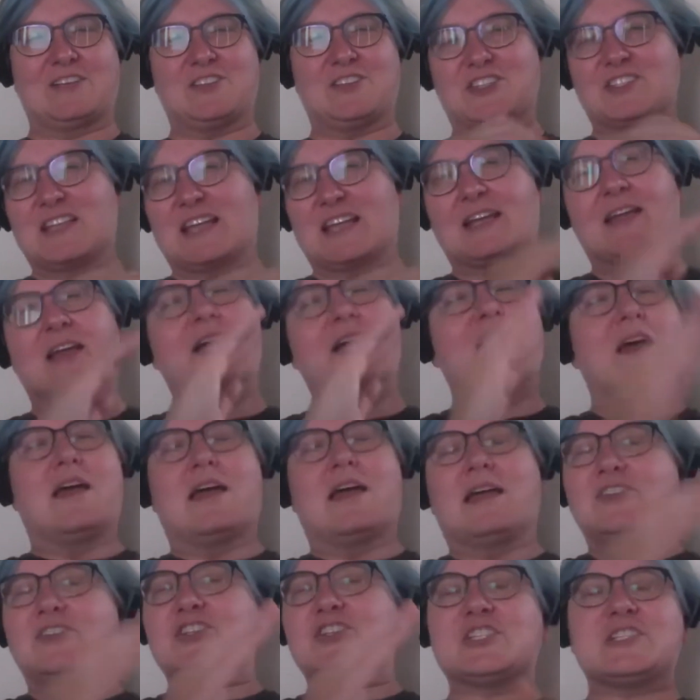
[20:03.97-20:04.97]
And just like,
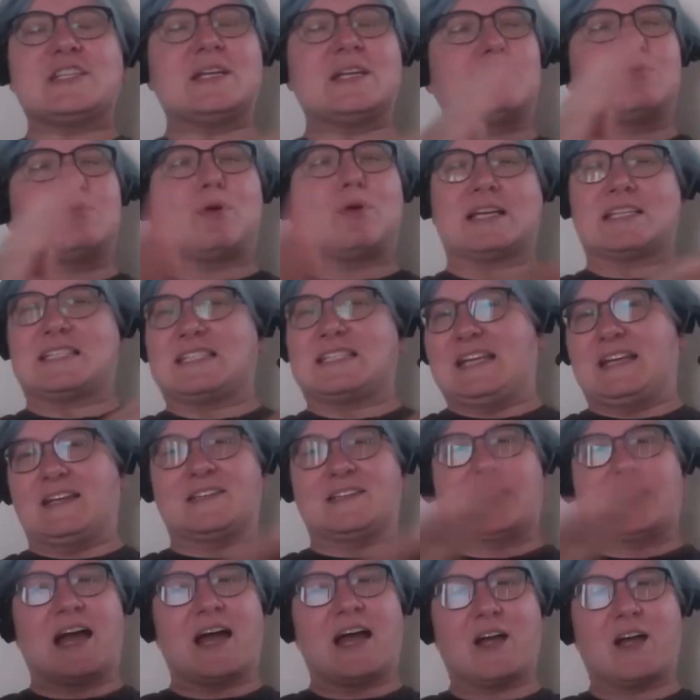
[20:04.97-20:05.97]
just impressed the
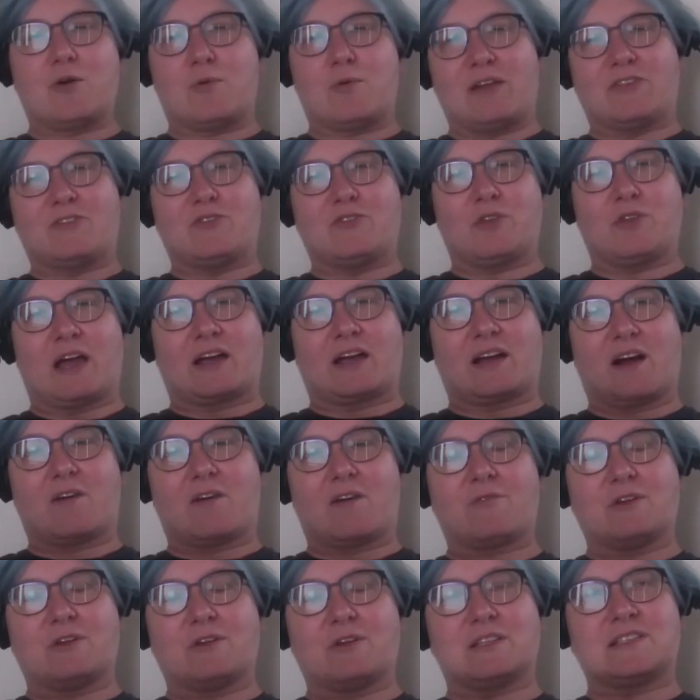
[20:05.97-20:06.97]
entire way through that
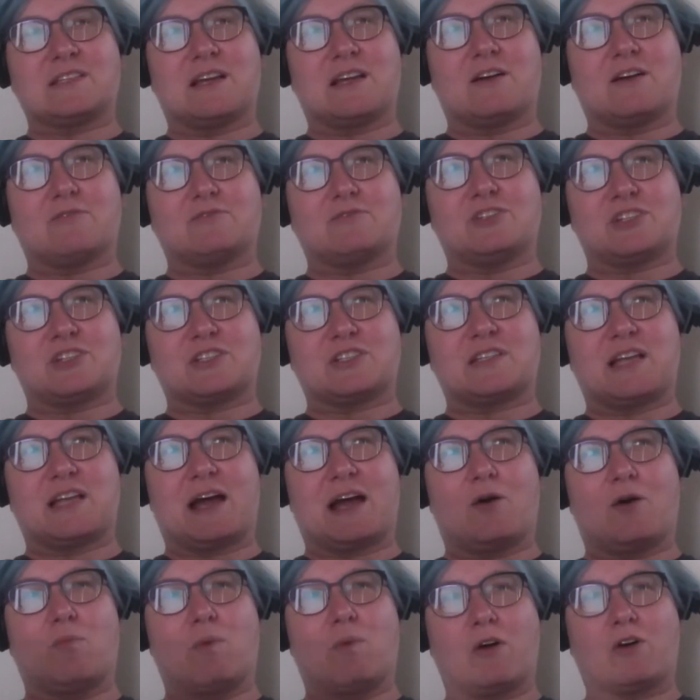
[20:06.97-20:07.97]
conference of just
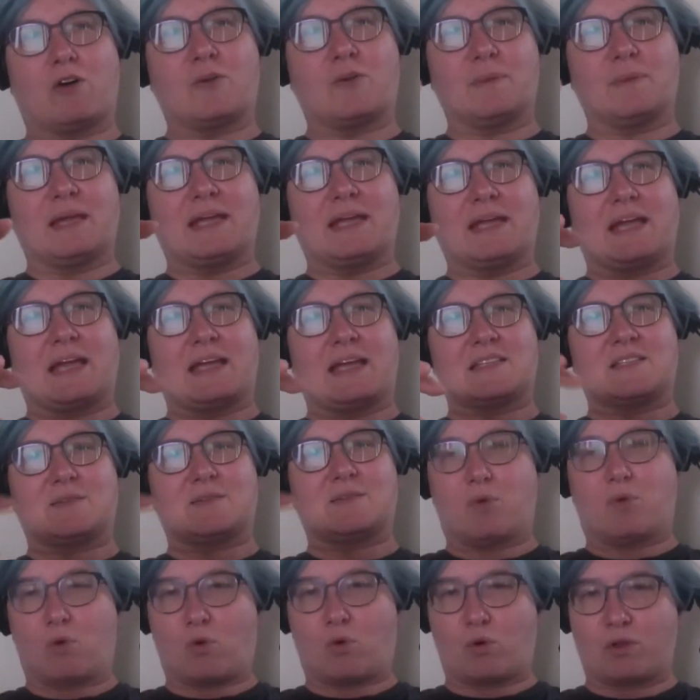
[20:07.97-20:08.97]
how welcoming and
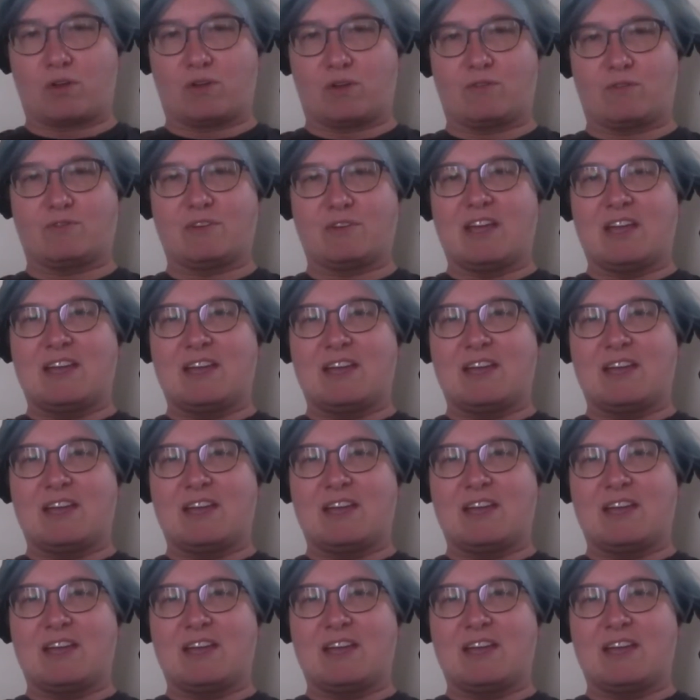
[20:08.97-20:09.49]
supportive.